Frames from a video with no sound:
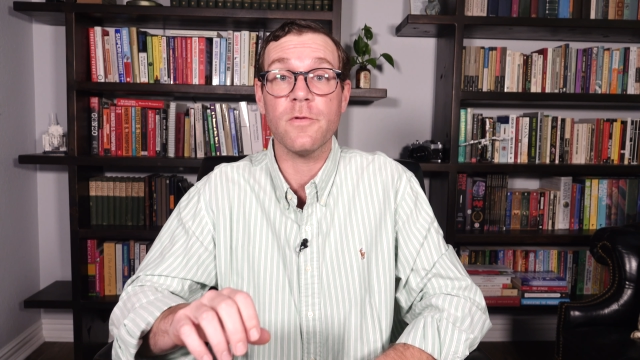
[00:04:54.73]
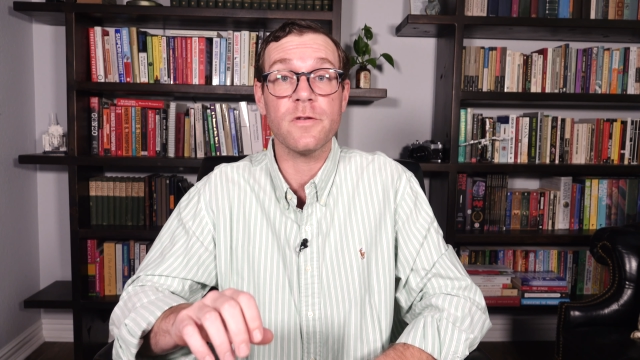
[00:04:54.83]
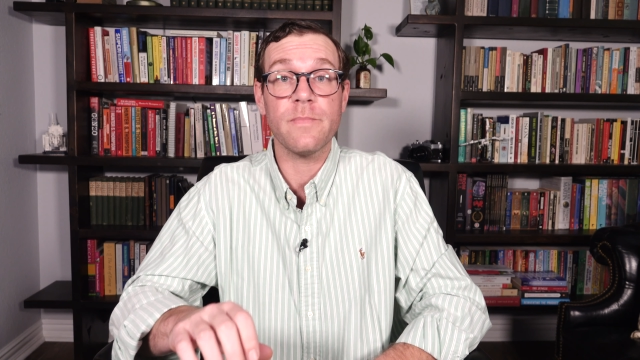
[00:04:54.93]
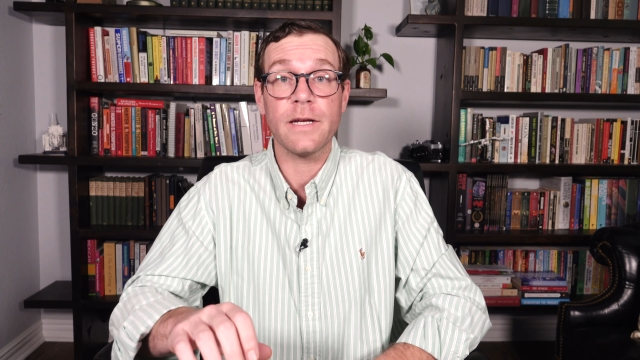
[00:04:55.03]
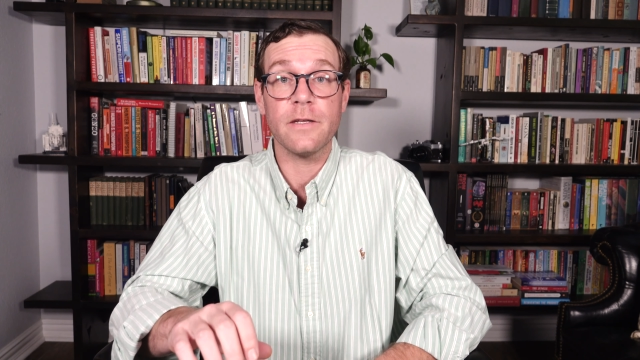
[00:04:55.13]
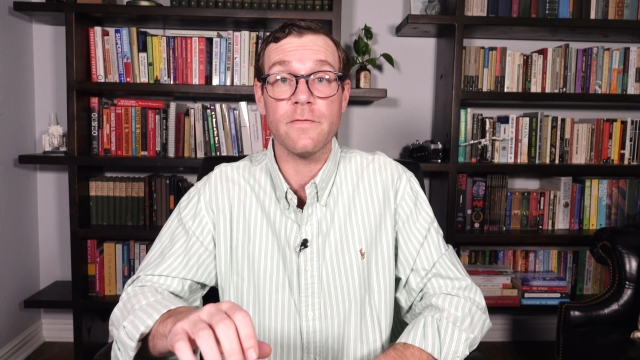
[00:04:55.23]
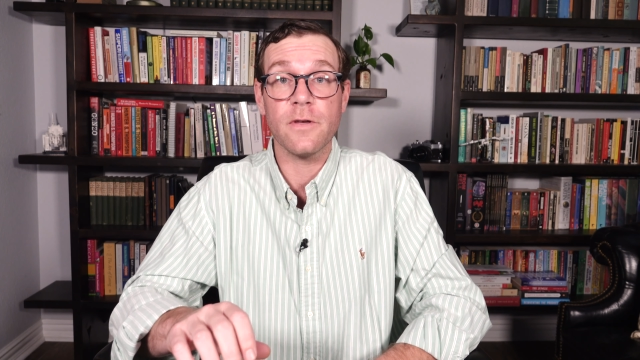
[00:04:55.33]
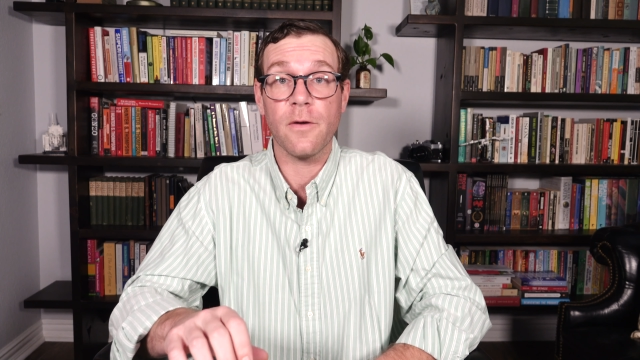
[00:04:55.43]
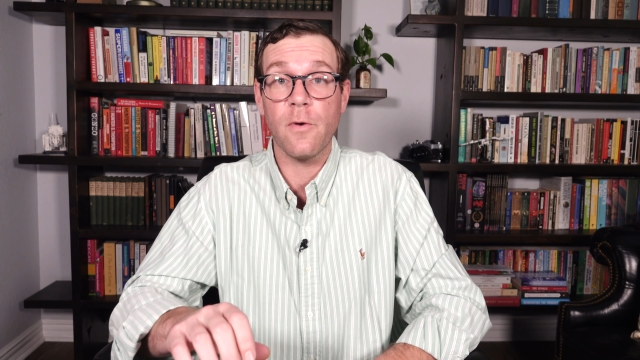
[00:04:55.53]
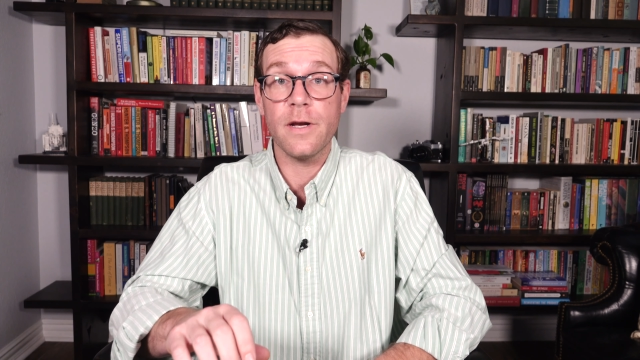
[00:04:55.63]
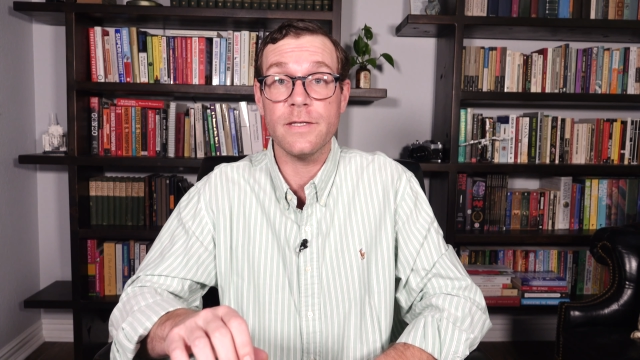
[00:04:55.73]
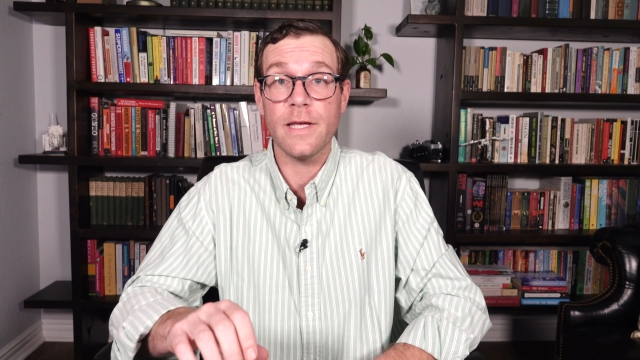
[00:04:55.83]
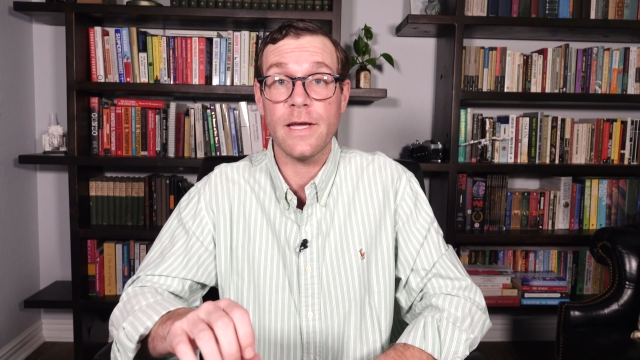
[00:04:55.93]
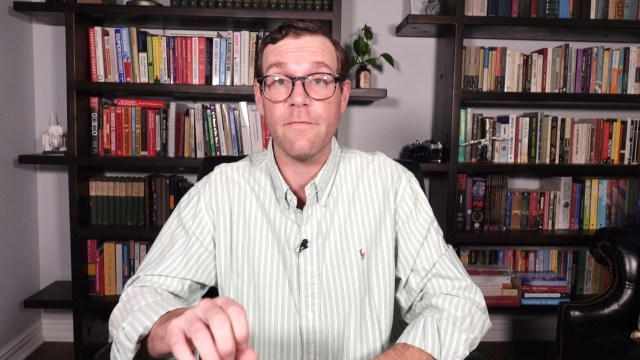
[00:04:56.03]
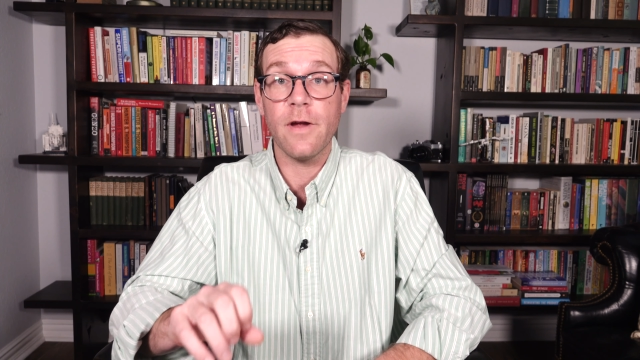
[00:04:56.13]
perspectives on what is
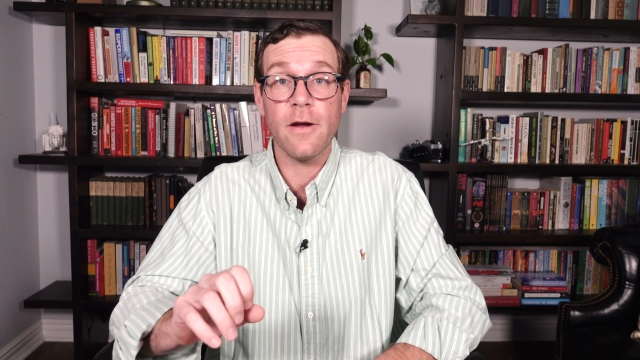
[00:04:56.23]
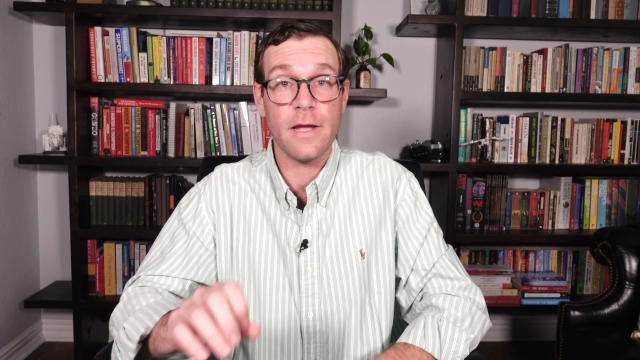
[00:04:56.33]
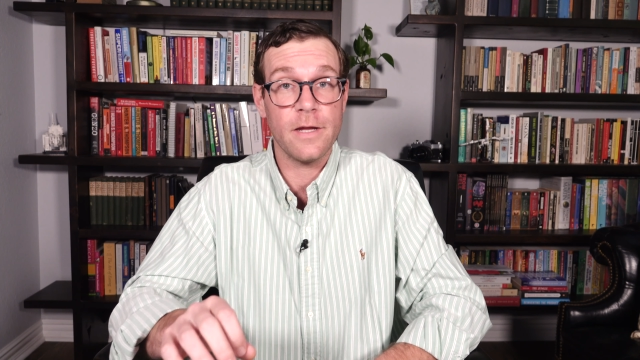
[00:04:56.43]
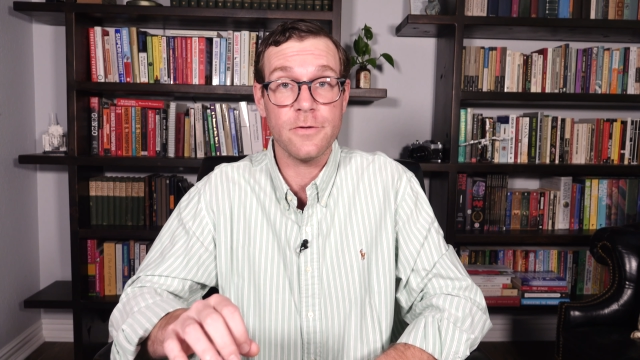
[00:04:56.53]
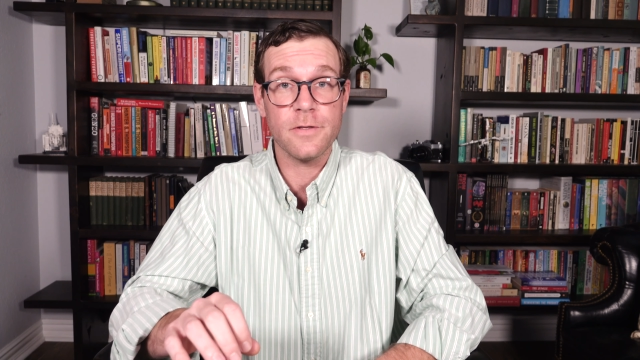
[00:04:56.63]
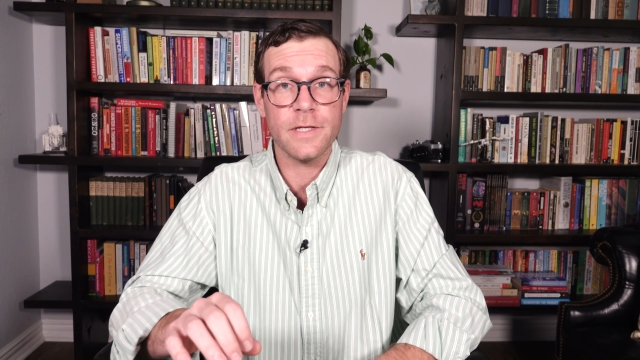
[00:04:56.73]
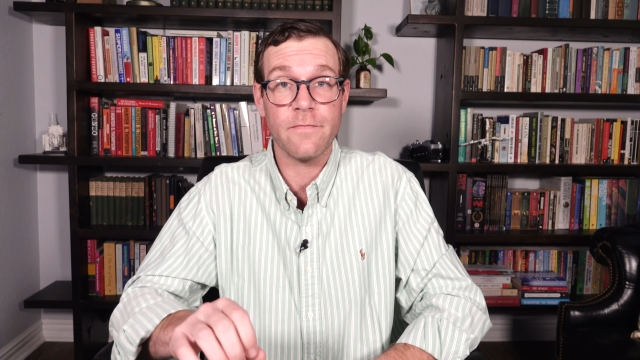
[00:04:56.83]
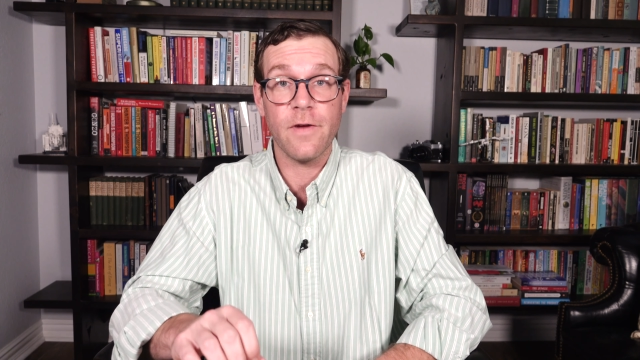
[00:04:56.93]
a very interesting,